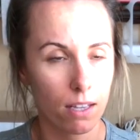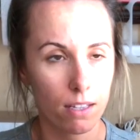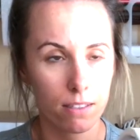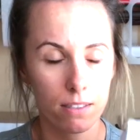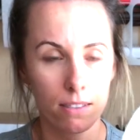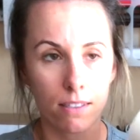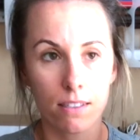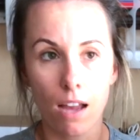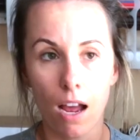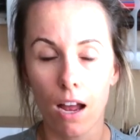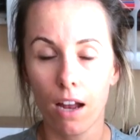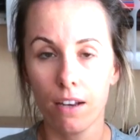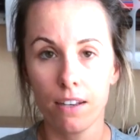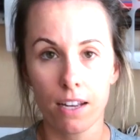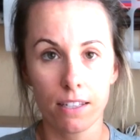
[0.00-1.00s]
It's
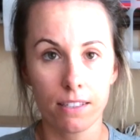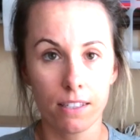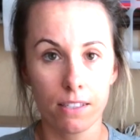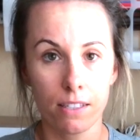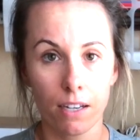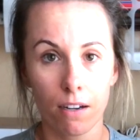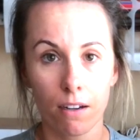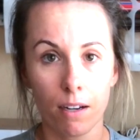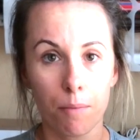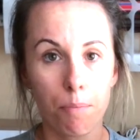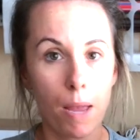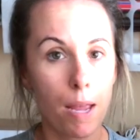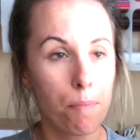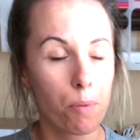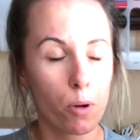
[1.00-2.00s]
unnecessary
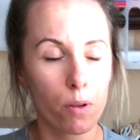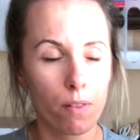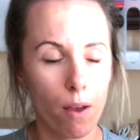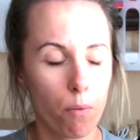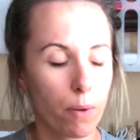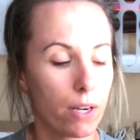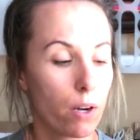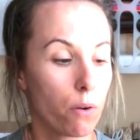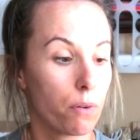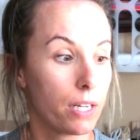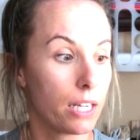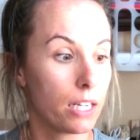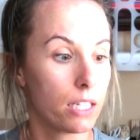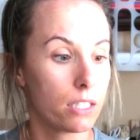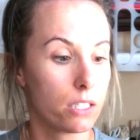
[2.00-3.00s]
paper that we don't
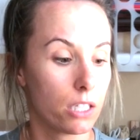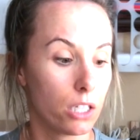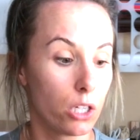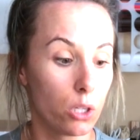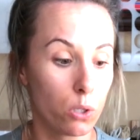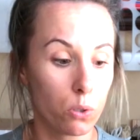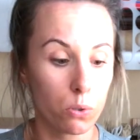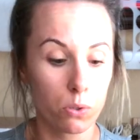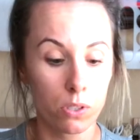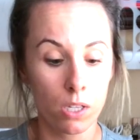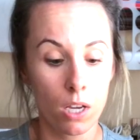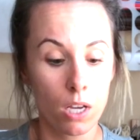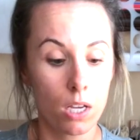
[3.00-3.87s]
need to use,